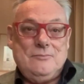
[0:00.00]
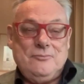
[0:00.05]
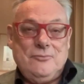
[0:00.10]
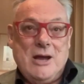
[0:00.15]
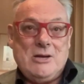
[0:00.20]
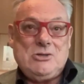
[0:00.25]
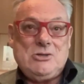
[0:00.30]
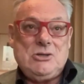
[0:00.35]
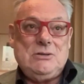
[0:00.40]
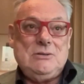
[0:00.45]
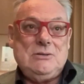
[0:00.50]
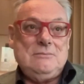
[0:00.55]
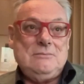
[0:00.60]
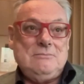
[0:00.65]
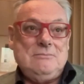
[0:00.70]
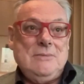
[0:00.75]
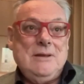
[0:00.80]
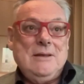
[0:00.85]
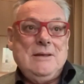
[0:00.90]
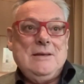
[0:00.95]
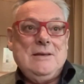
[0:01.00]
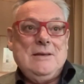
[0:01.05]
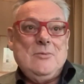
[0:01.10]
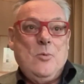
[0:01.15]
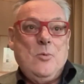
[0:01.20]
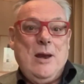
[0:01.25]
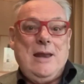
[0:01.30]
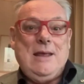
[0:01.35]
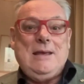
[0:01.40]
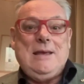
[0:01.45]
Russian
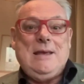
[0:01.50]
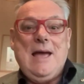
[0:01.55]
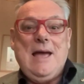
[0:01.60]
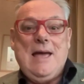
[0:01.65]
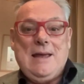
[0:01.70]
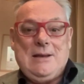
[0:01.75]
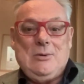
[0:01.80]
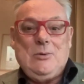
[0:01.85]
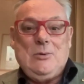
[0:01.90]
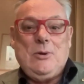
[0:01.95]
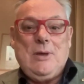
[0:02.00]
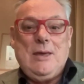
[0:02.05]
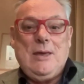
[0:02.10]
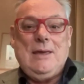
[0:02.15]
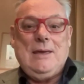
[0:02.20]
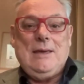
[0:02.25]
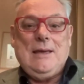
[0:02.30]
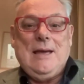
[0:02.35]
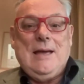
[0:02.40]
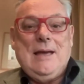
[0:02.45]
wedding cake looking